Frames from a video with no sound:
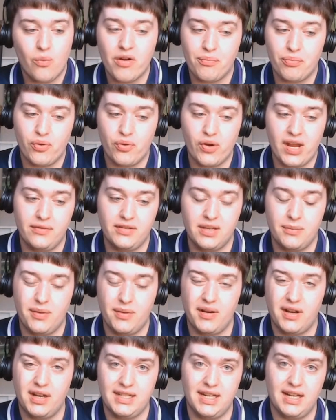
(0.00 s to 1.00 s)
were briefed
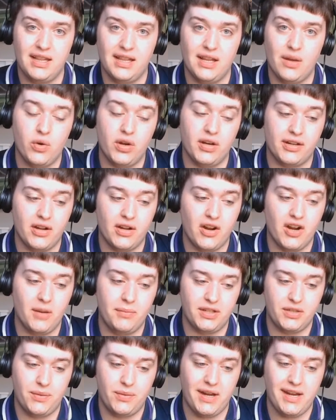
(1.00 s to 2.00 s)
about a deal that would
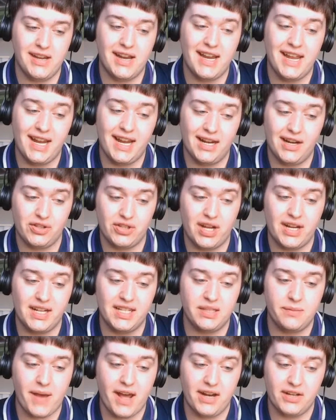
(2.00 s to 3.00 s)
occur between an English
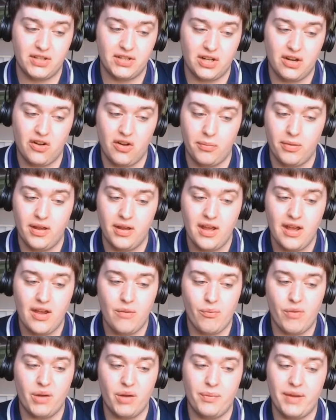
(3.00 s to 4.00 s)
and a Spanish club
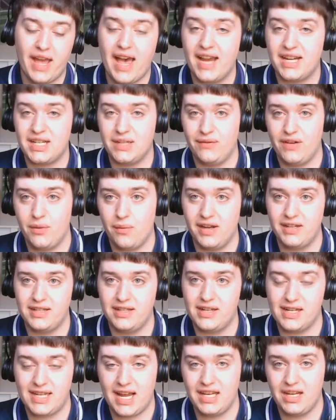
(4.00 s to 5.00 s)
when we actively
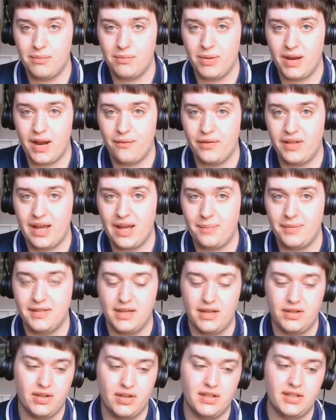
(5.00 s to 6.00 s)
want an Italian player for that
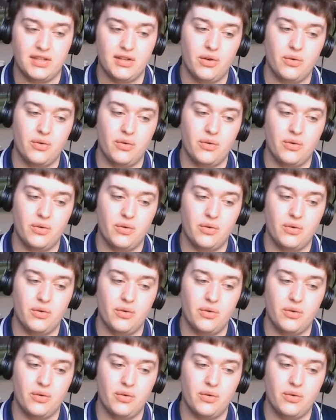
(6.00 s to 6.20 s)
position.